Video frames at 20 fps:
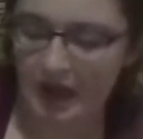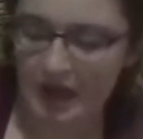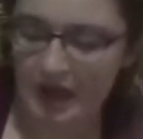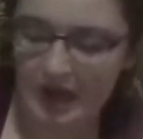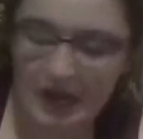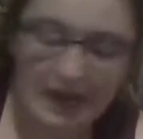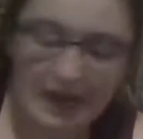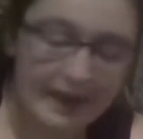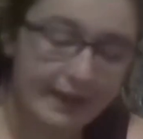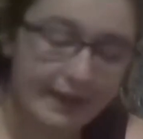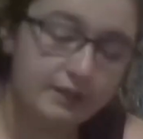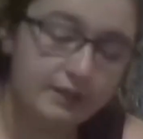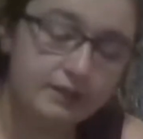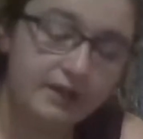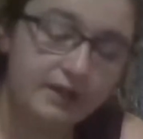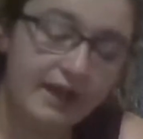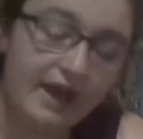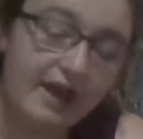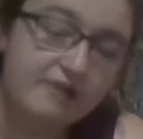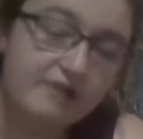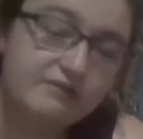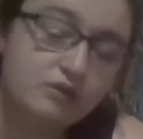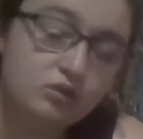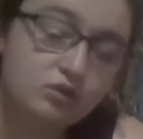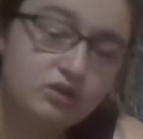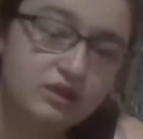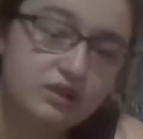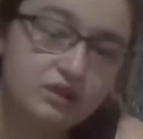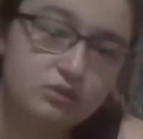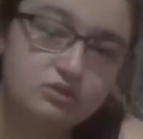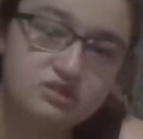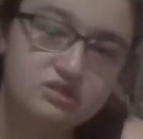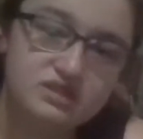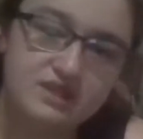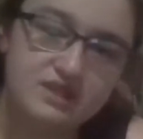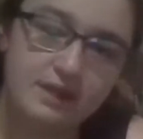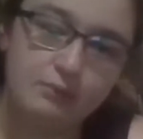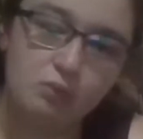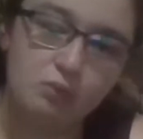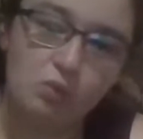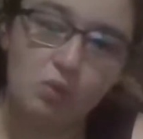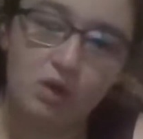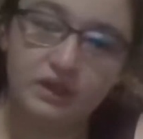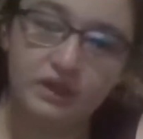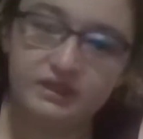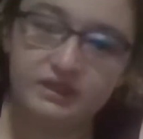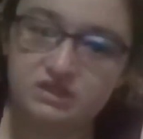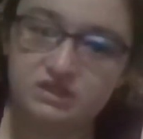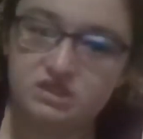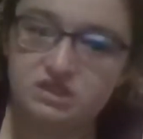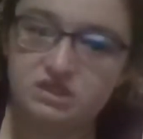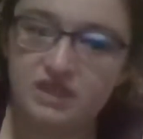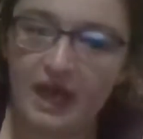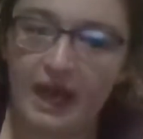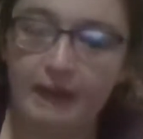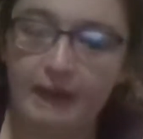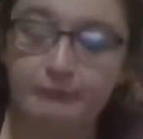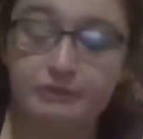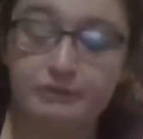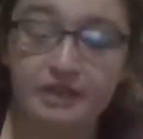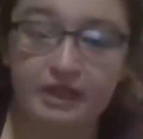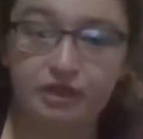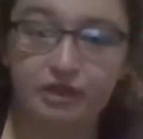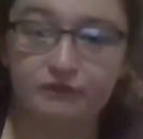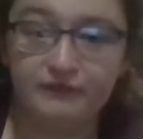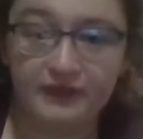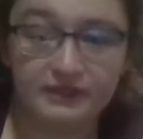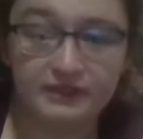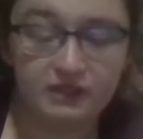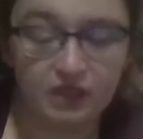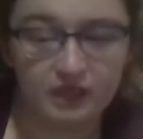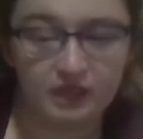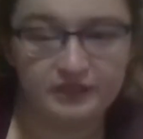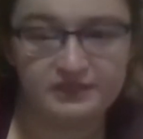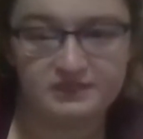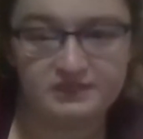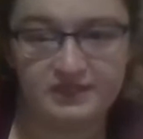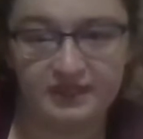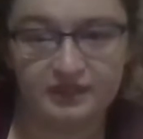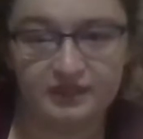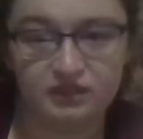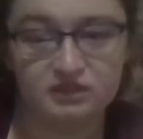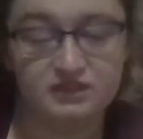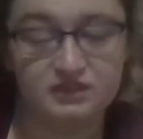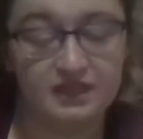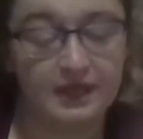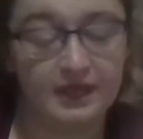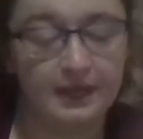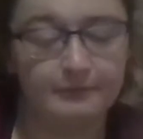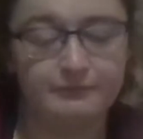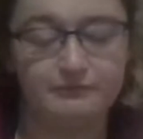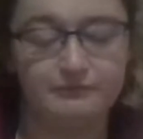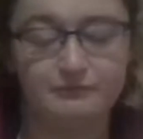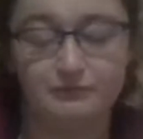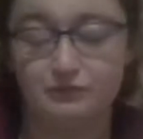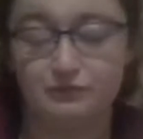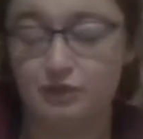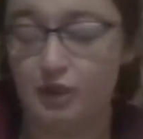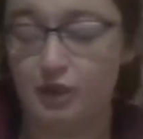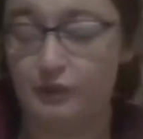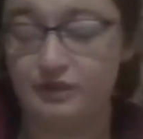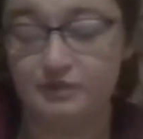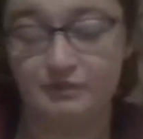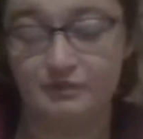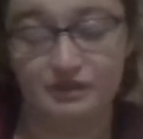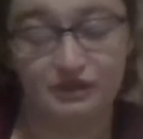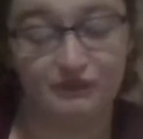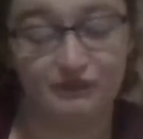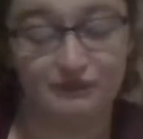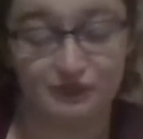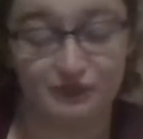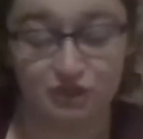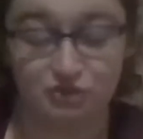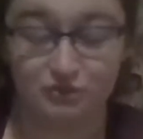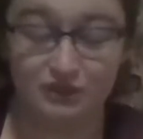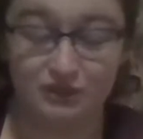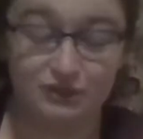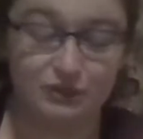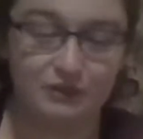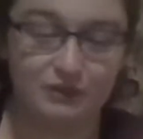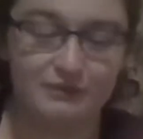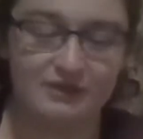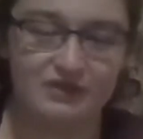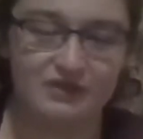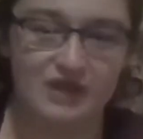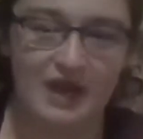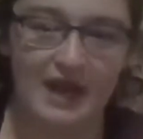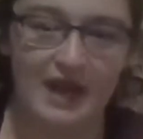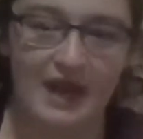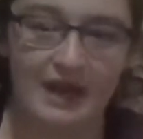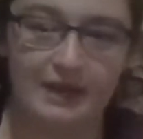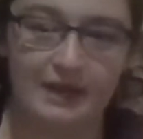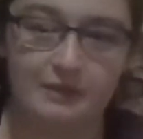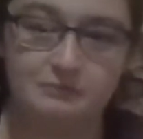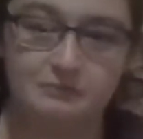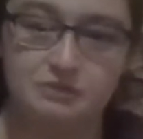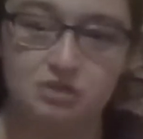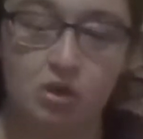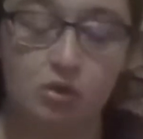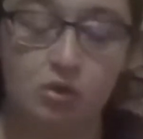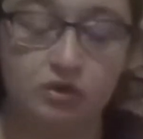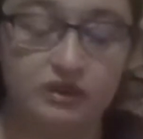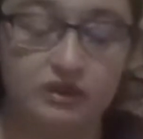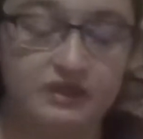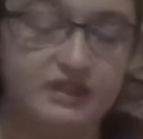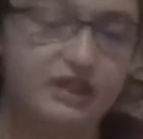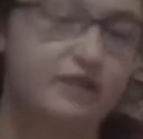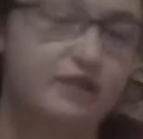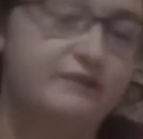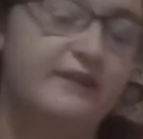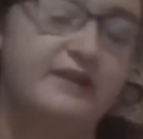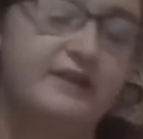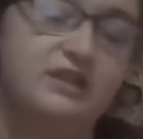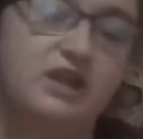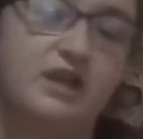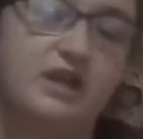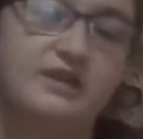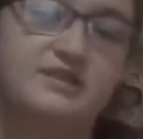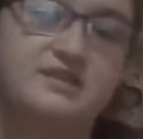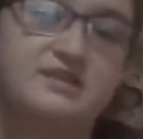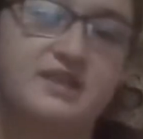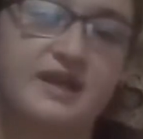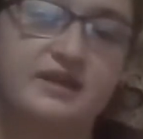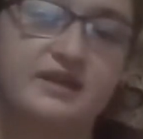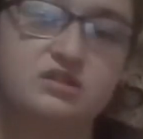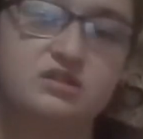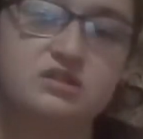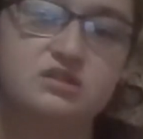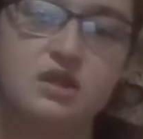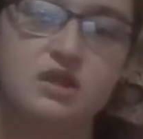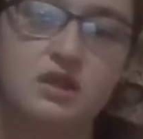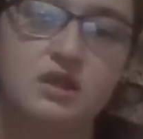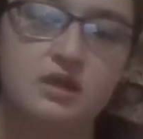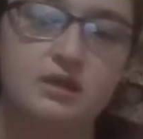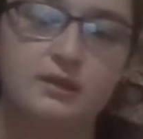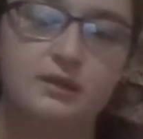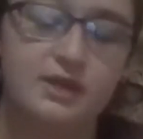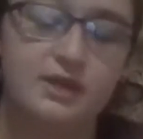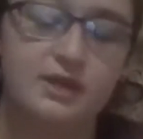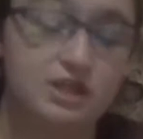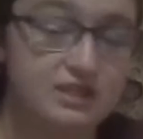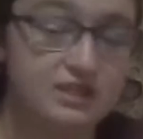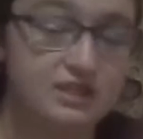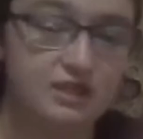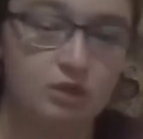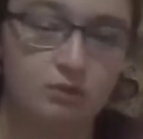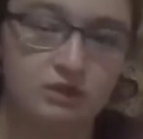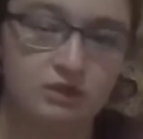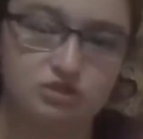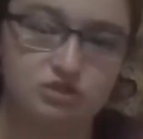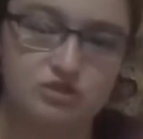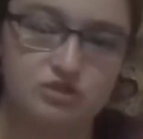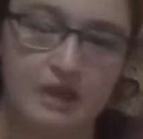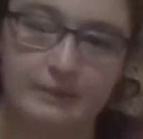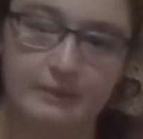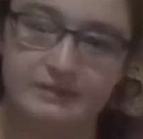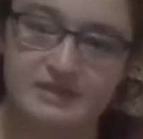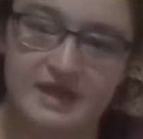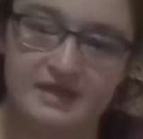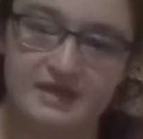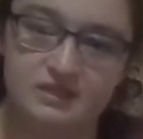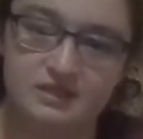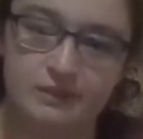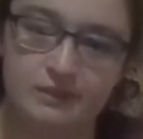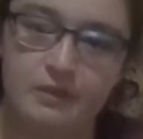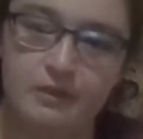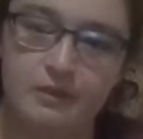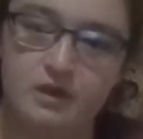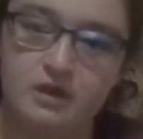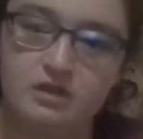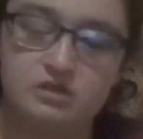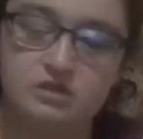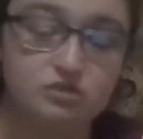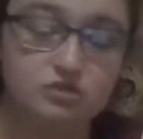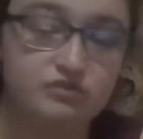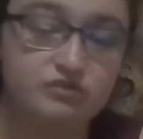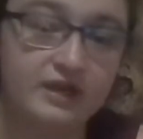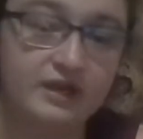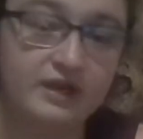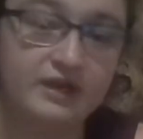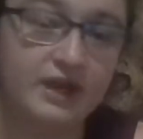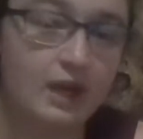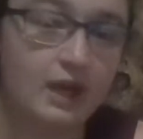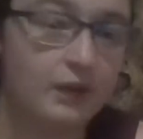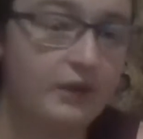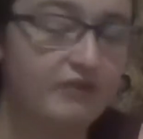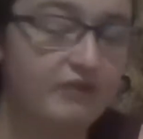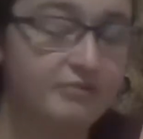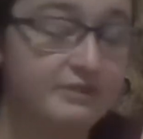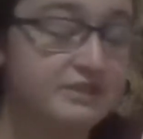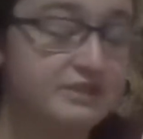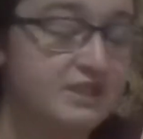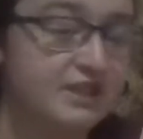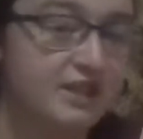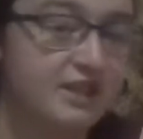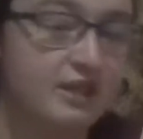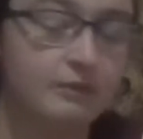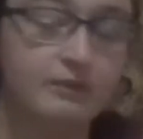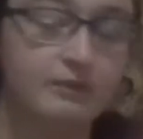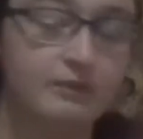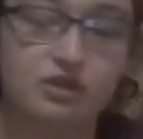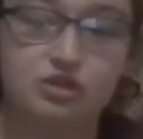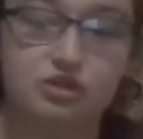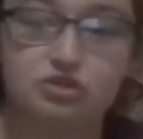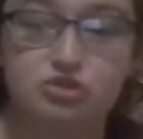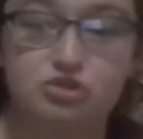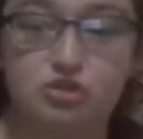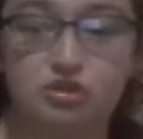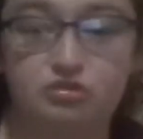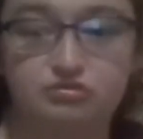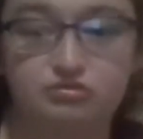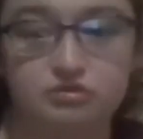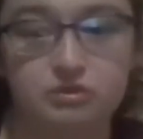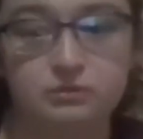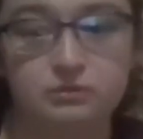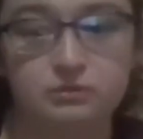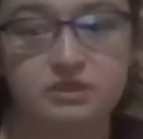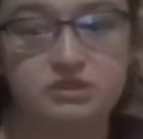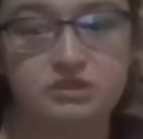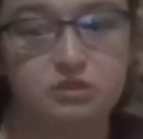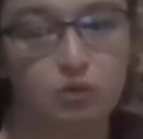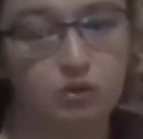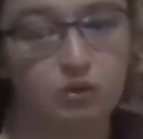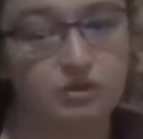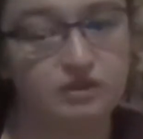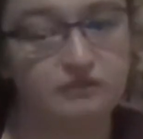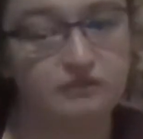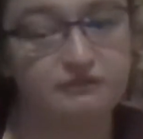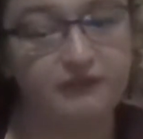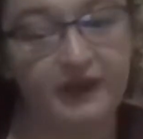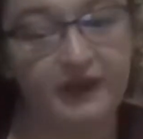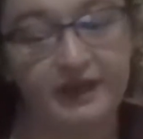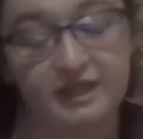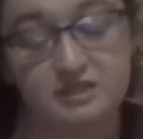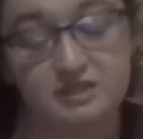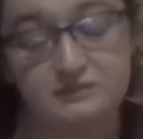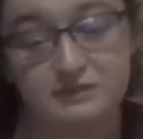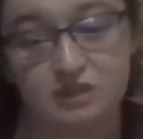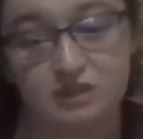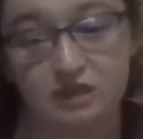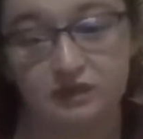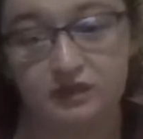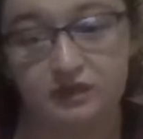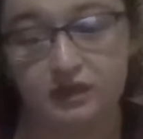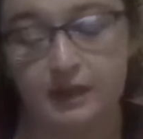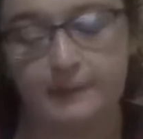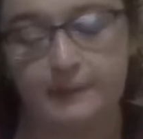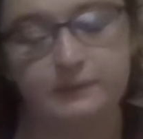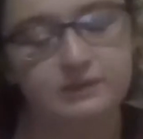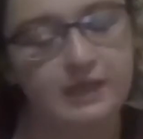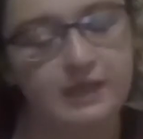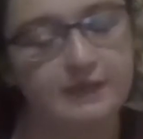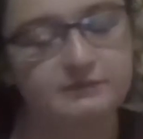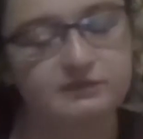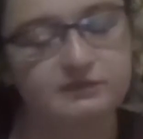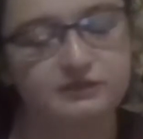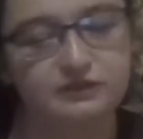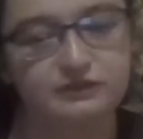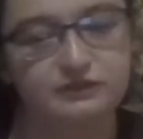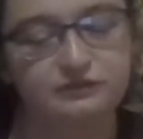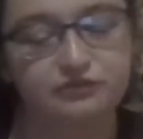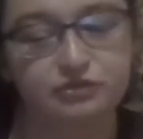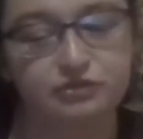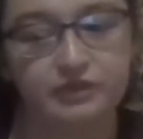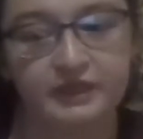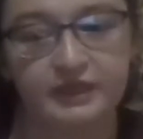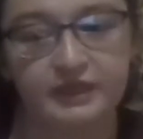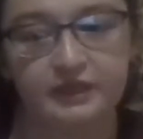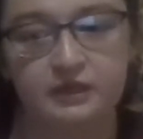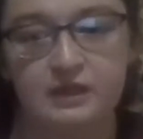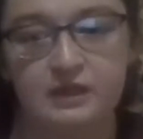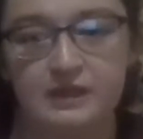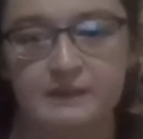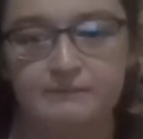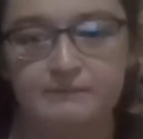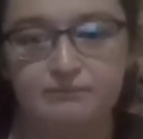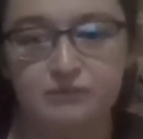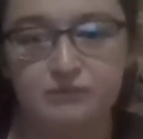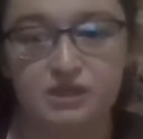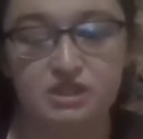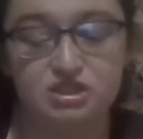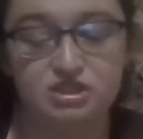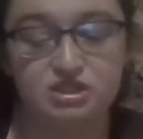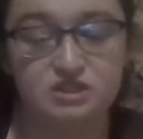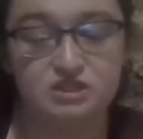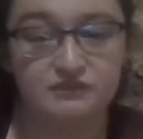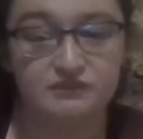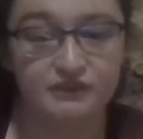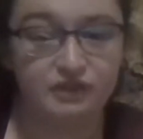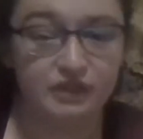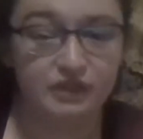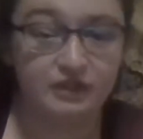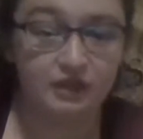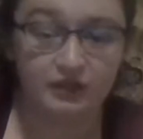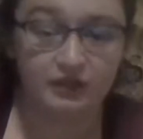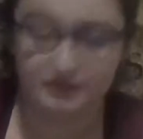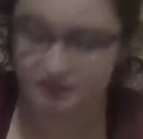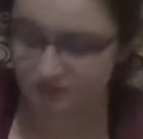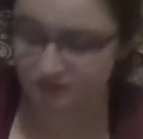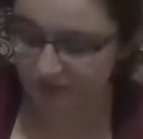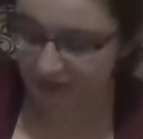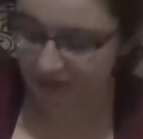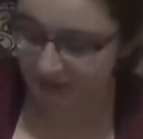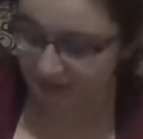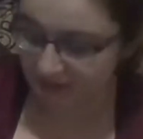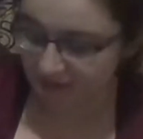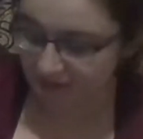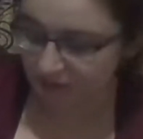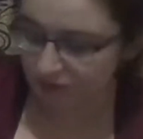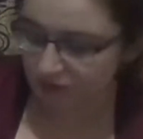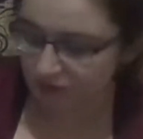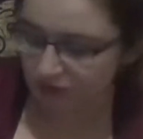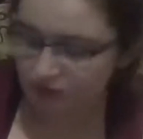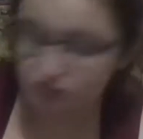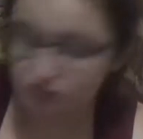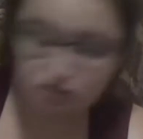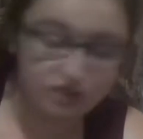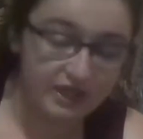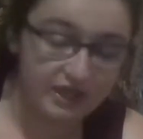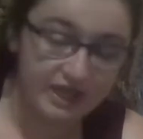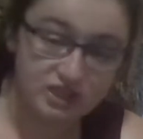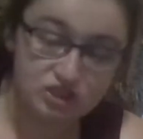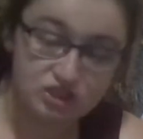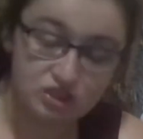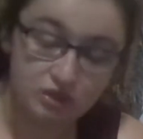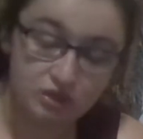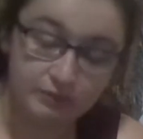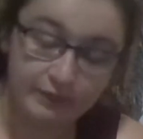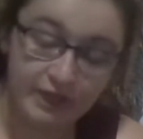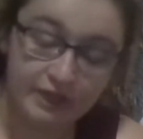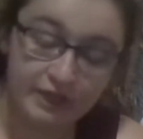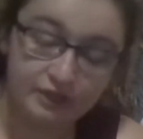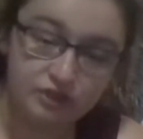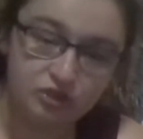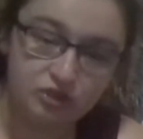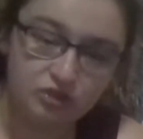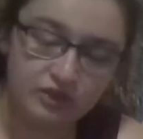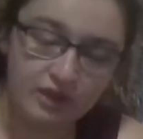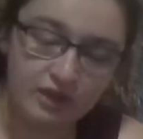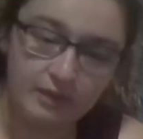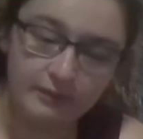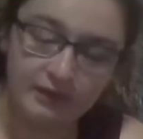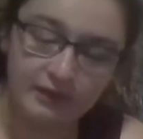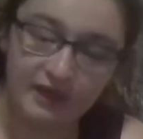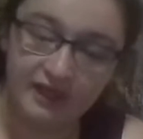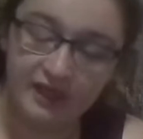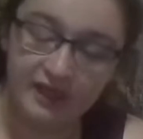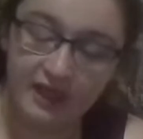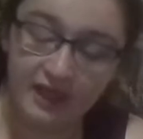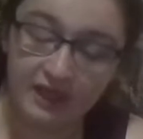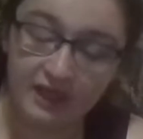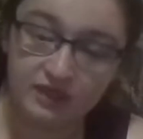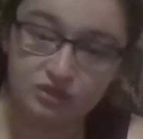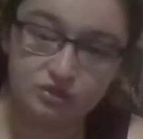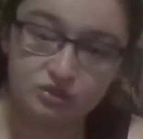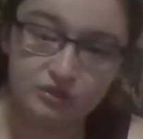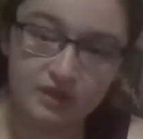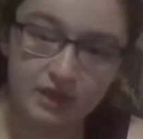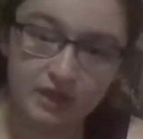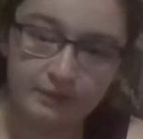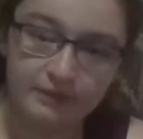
I have only used them once. I'm terrified to cut his nails, and I'm going to be the first one to admit that I am totally terrified to cut his nails because I don't want to traumatize him. So right now, I've been taking him either to the groomers or the vet has done it a couple times for free because she is a very nice lady. She has shown me how to do them, and I can do them.